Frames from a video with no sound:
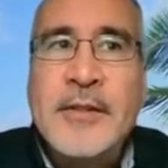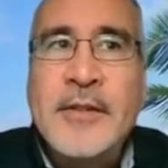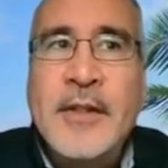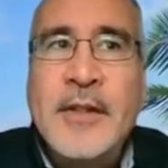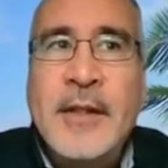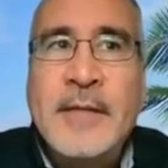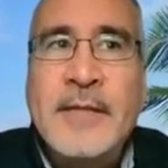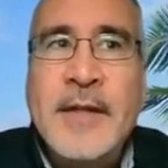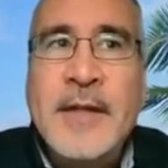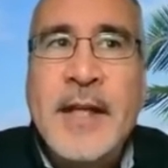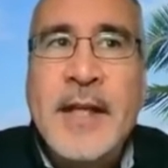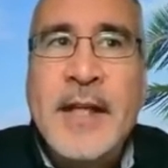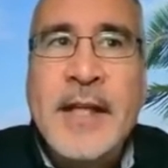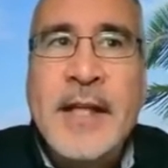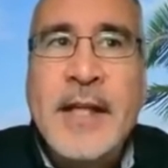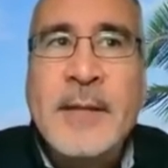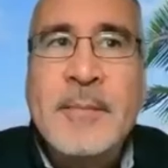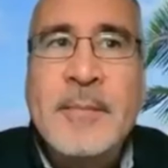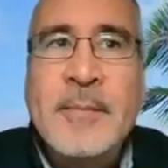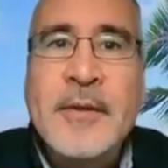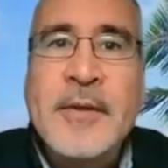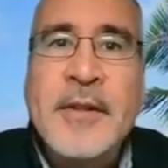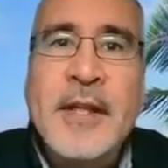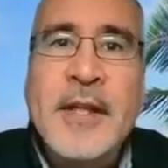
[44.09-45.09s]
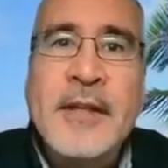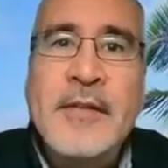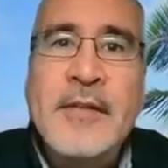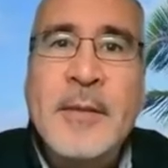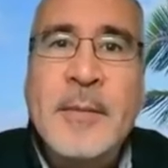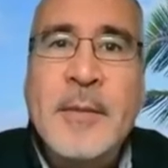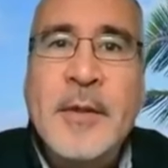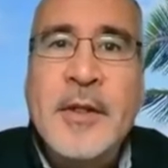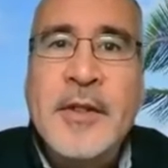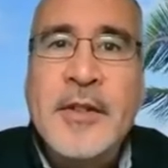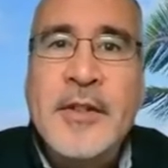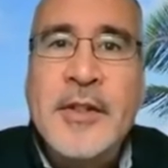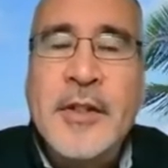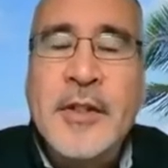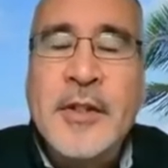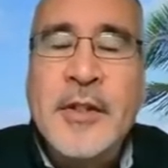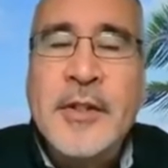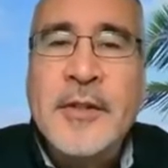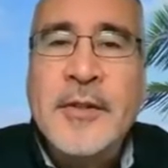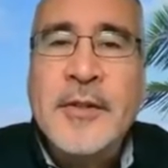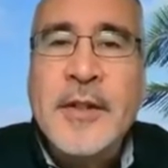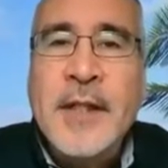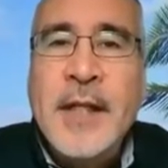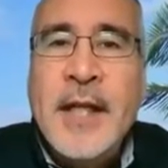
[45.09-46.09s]
So I've got a couple things I'm going to show
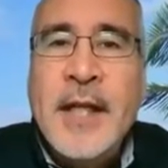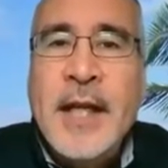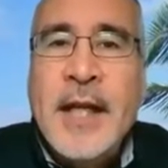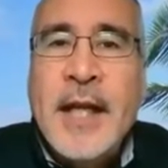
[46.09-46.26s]
you.